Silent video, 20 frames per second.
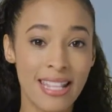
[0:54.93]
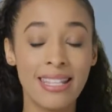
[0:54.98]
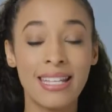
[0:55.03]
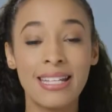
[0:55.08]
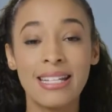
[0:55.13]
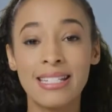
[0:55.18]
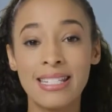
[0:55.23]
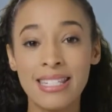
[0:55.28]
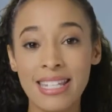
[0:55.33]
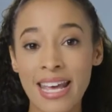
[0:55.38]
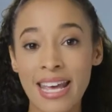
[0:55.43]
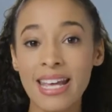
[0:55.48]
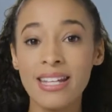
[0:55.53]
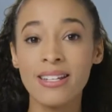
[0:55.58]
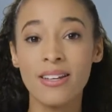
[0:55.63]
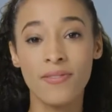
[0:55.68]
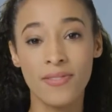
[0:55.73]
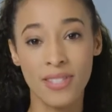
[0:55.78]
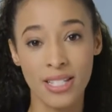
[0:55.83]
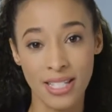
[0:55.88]
the
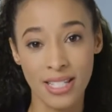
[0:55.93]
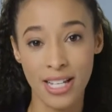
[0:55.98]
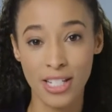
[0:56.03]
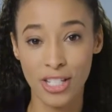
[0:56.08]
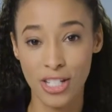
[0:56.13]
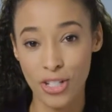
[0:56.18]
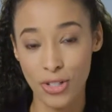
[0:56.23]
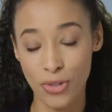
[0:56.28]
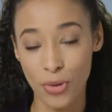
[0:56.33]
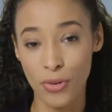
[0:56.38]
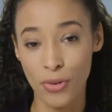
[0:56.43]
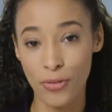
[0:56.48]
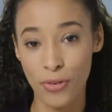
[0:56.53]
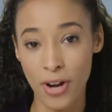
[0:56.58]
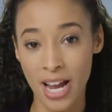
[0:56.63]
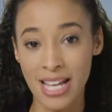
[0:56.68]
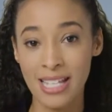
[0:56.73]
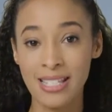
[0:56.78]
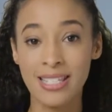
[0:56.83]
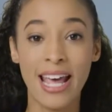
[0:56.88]
intent of the sentence or
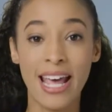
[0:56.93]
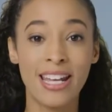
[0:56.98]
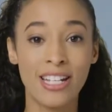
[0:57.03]
phrase